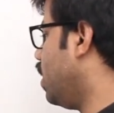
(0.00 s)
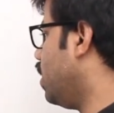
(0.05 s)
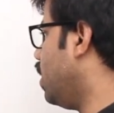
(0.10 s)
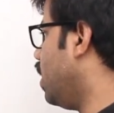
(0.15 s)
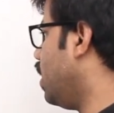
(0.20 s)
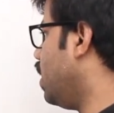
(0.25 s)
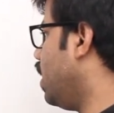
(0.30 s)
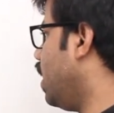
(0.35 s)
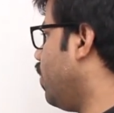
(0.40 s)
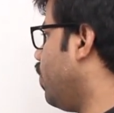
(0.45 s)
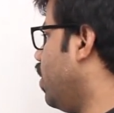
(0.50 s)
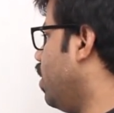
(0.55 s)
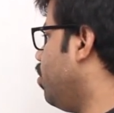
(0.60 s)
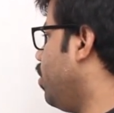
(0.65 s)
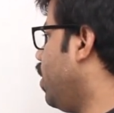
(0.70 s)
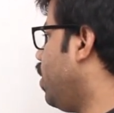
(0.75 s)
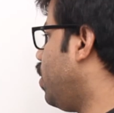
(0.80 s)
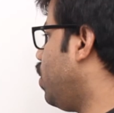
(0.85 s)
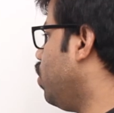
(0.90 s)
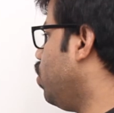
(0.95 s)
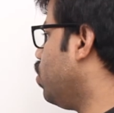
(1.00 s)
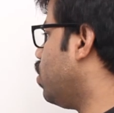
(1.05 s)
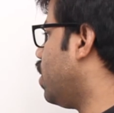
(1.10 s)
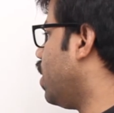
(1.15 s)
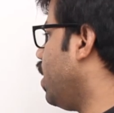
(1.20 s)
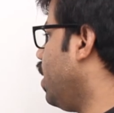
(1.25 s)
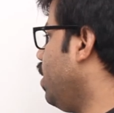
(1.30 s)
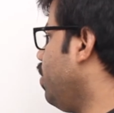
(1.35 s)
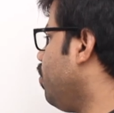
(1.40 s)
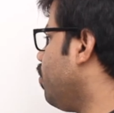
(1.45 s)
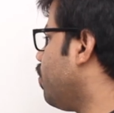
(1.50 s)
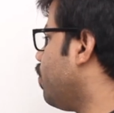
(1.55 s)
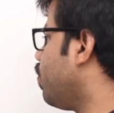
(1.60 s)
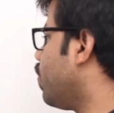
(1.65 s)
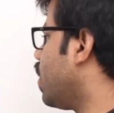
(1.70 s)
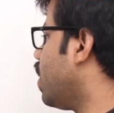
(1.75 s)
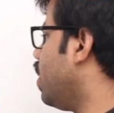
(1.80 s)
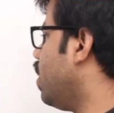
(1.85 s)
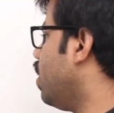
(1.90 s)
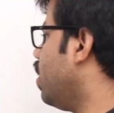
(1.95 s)
Then they will be 2 3
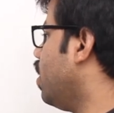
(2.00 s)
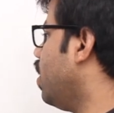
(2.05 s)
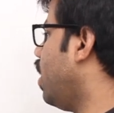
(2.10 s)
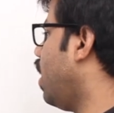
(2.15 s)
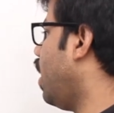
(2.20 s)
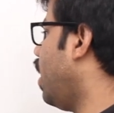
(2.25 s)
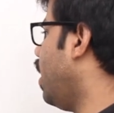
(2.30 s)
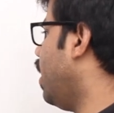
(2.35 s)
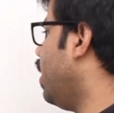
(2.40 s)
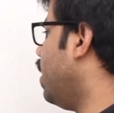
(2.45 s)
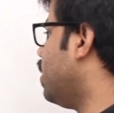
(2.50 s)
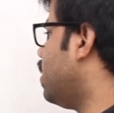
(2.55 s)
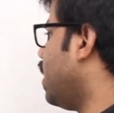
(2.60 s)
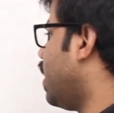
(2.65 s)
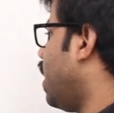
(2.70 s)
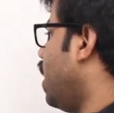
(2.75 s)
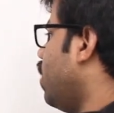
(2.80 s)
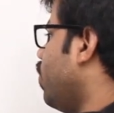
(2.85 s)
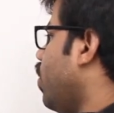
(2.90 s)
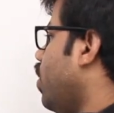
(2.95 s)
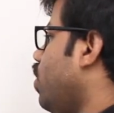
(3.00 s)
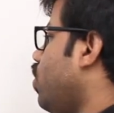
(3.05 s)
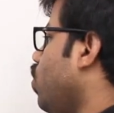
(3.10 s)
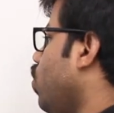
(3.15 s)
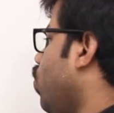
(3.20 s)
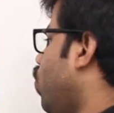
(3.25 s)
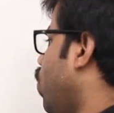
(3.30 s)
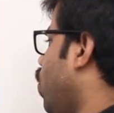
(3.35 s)
and second one 2